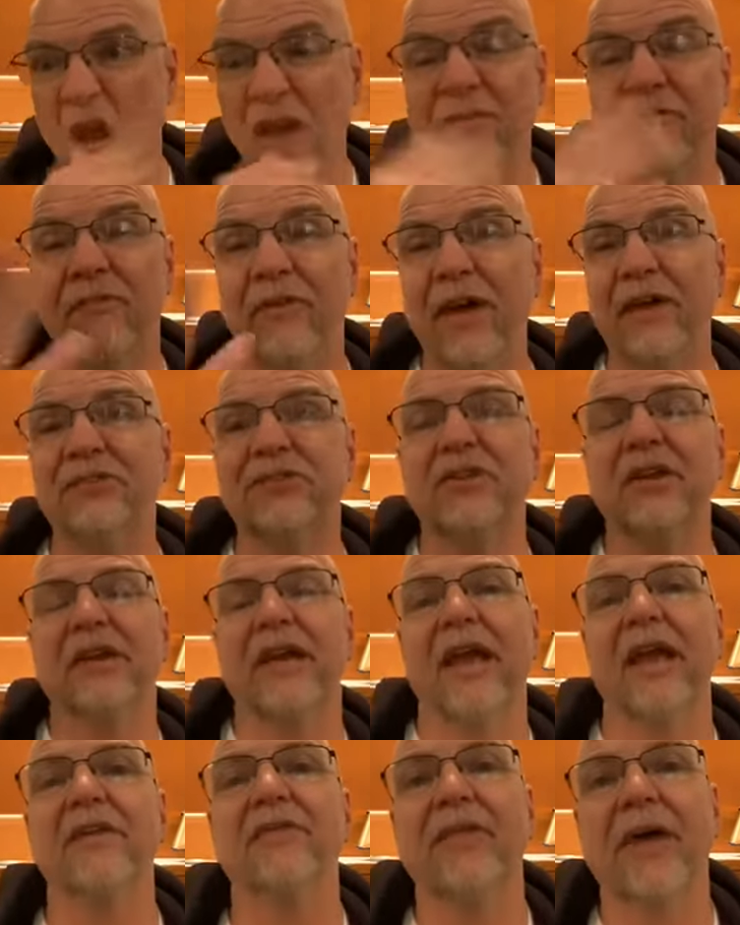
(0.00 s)

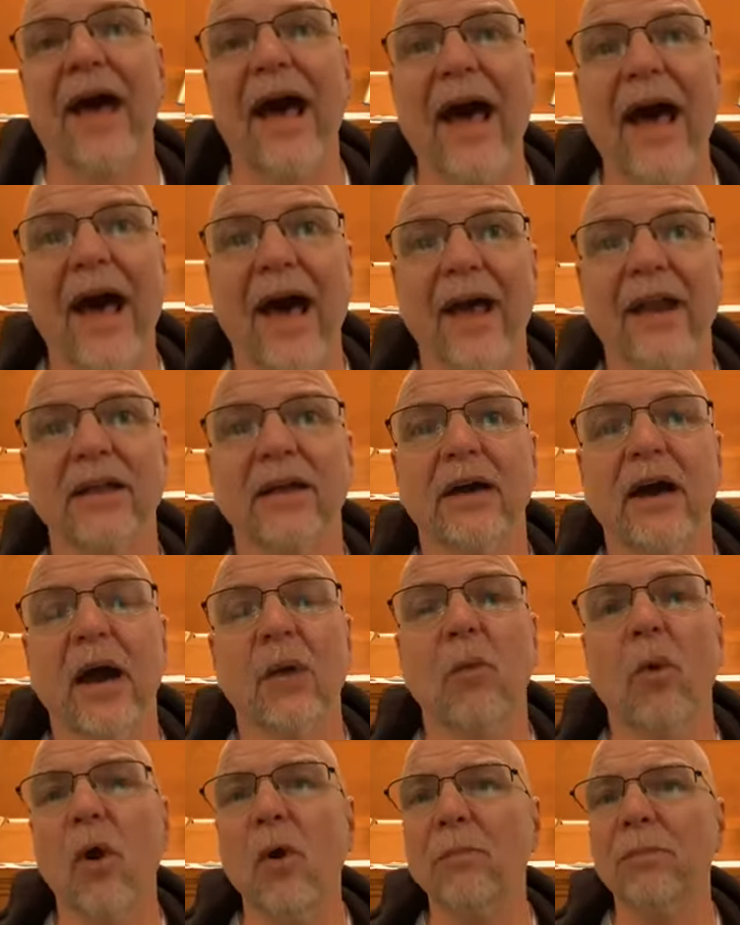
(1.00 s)
investigate that.
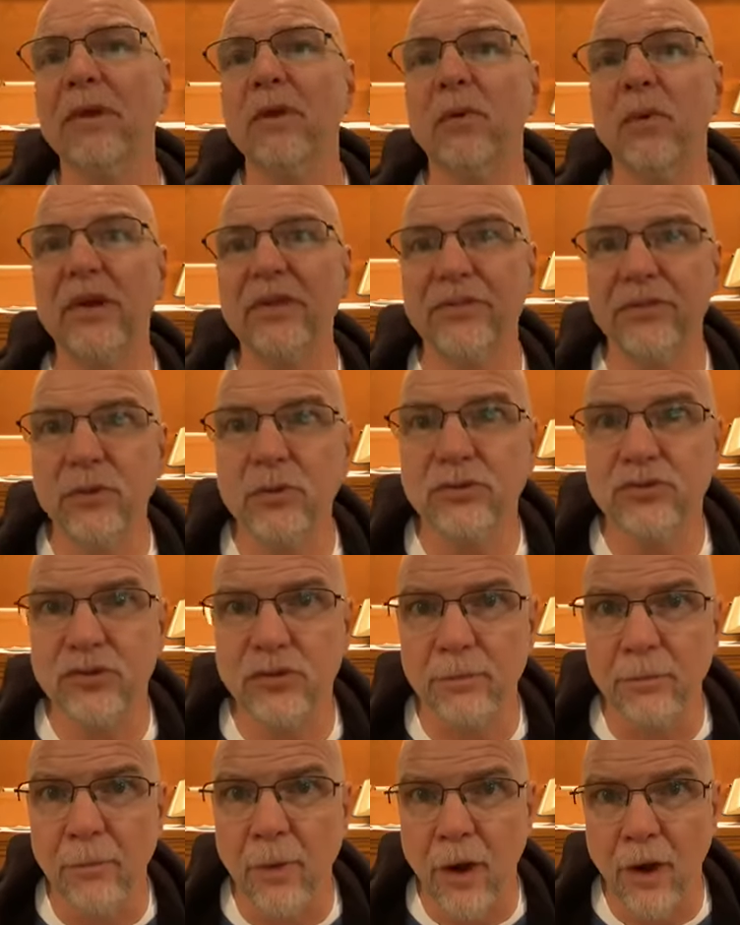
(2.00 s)
I won't be with you
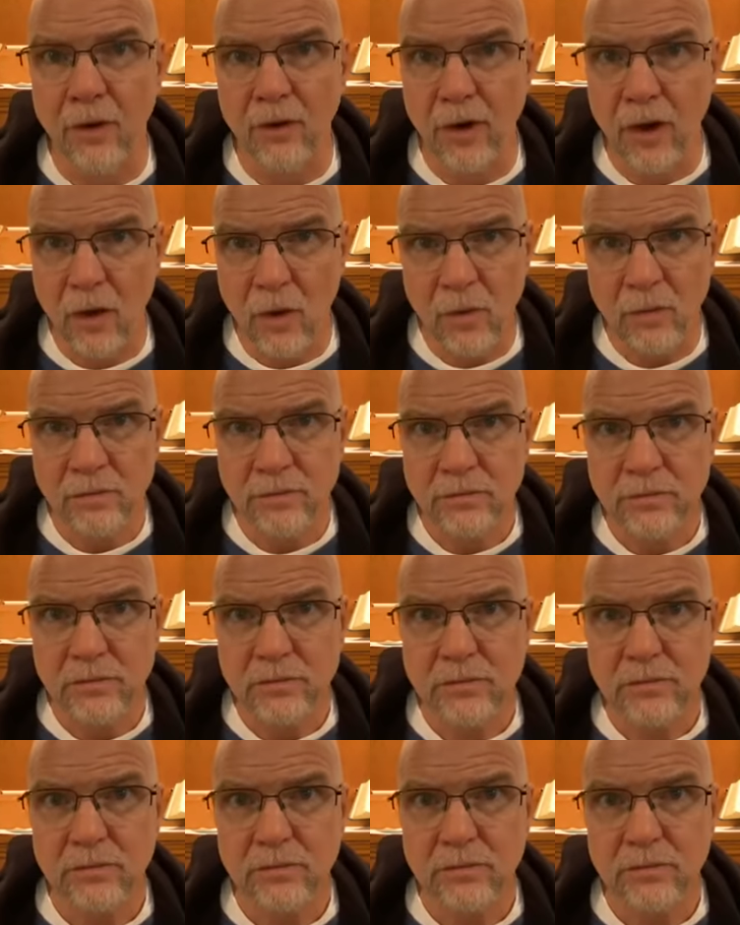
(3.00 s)
tomorrow.